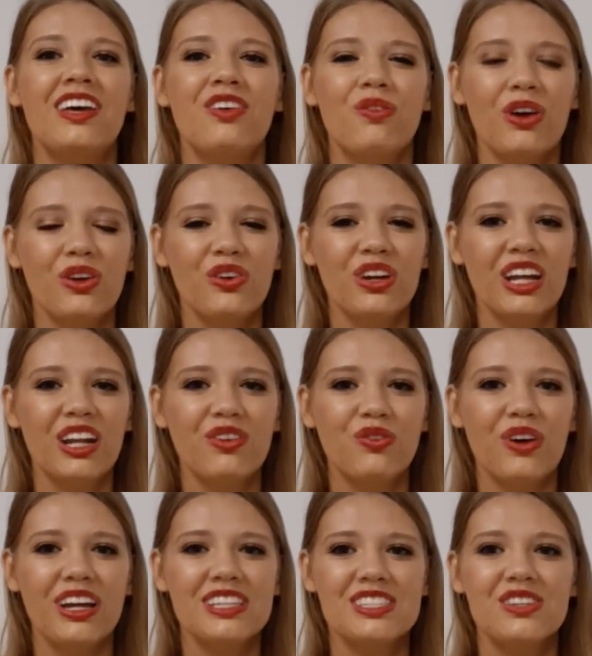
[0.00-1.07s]
what creative
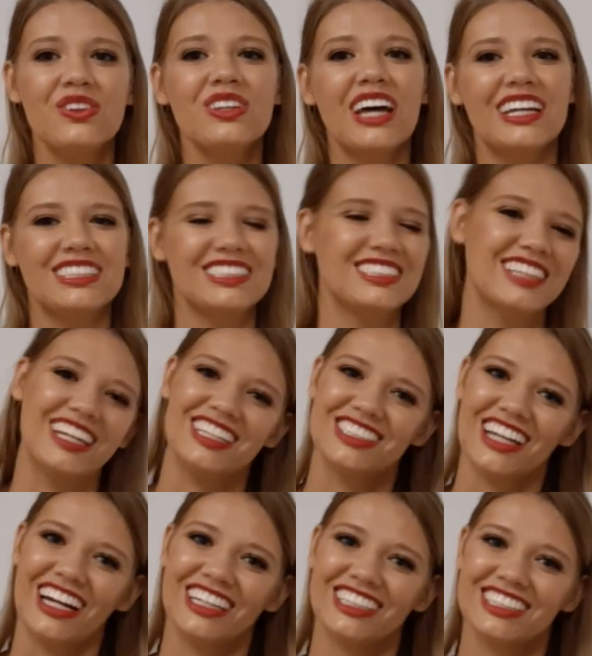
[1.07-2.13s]
ways you like to study
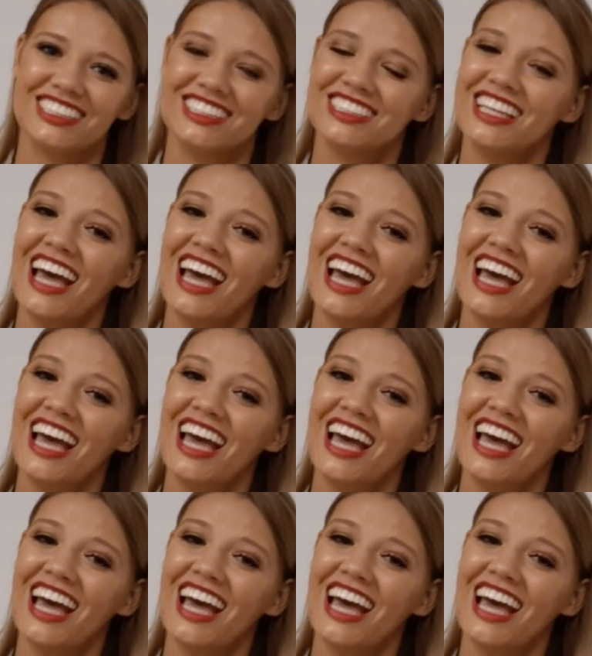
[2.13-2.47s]
Chinese.